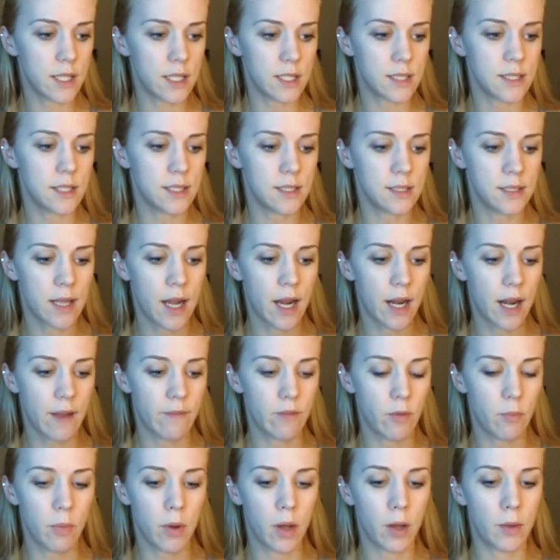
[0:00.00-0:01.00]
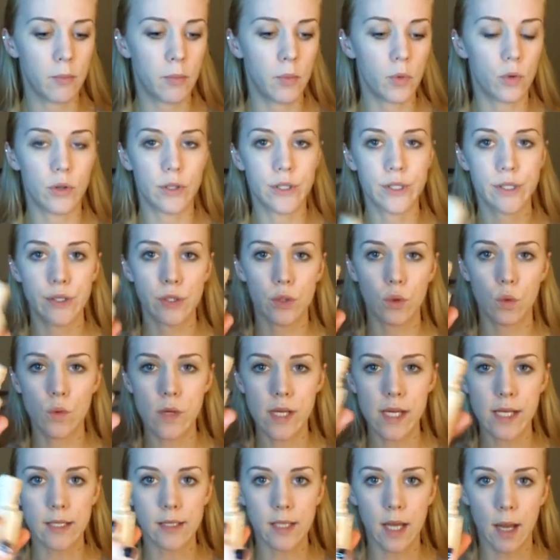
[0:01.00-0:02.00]
this does not have a pump or a
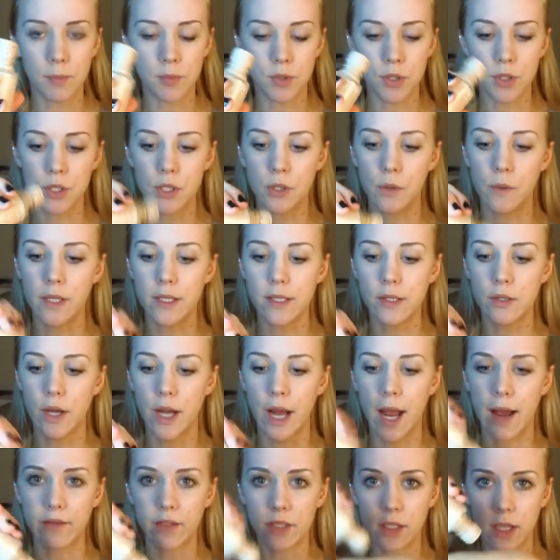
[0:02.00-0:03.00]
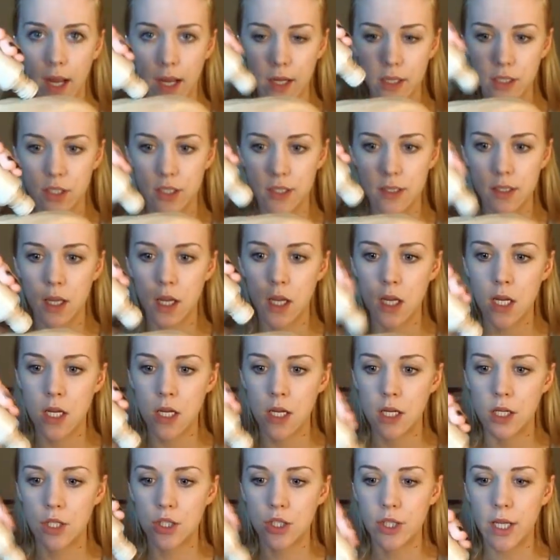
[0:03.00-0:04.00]
squeeze option to it, so I have to kind of just
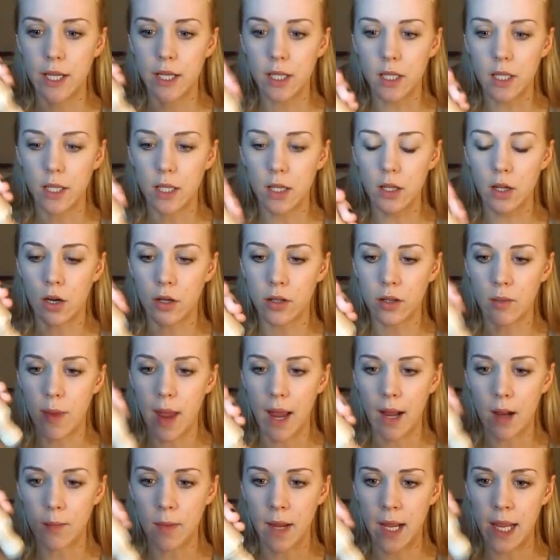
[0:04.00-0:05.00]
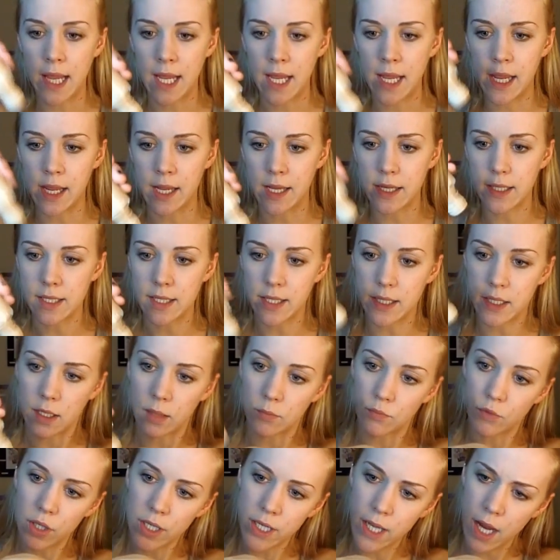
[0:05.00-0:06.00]
shake a little on the back of my hand, and
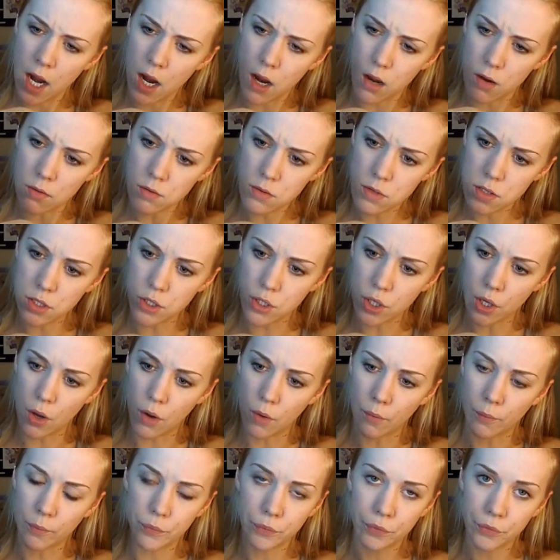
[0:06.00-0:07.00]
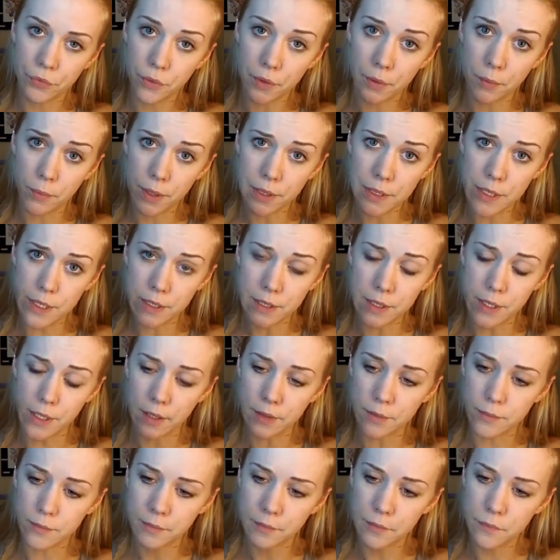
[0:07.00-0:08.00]
I'm running out, so it might take a
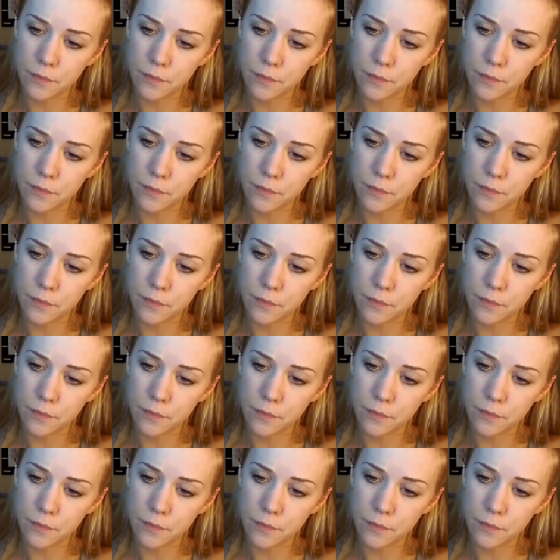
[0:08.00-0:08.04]
second.